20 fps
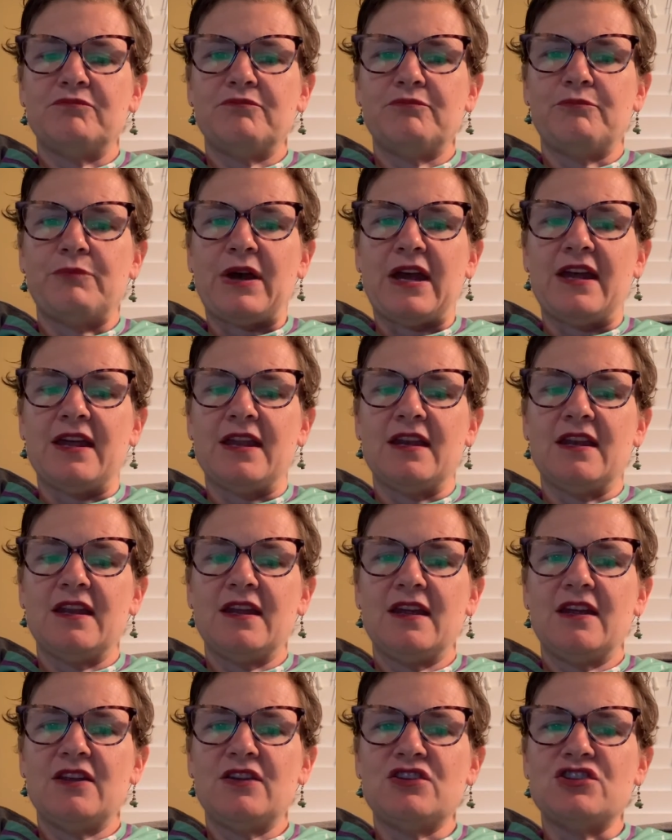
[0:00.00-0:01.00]
But
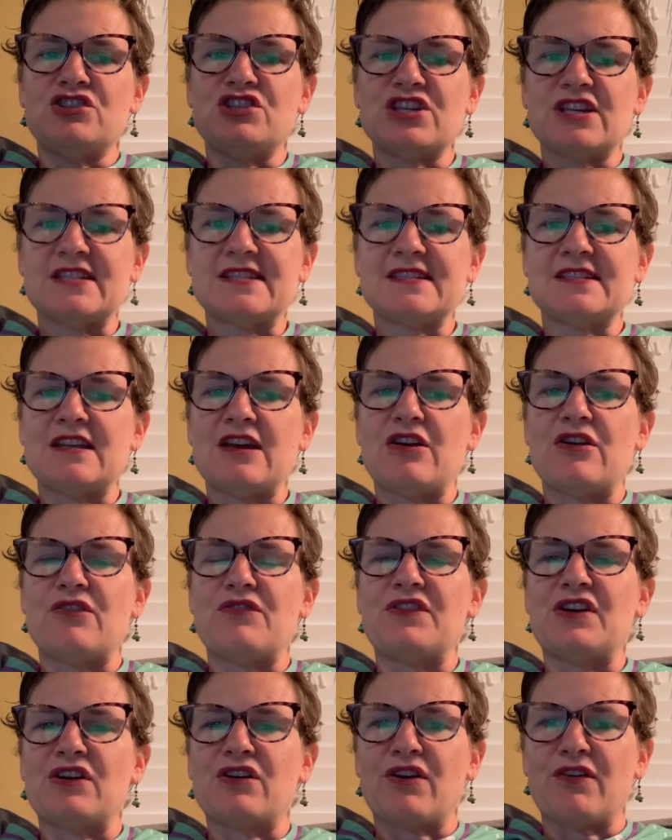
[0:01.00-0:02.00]
just know there are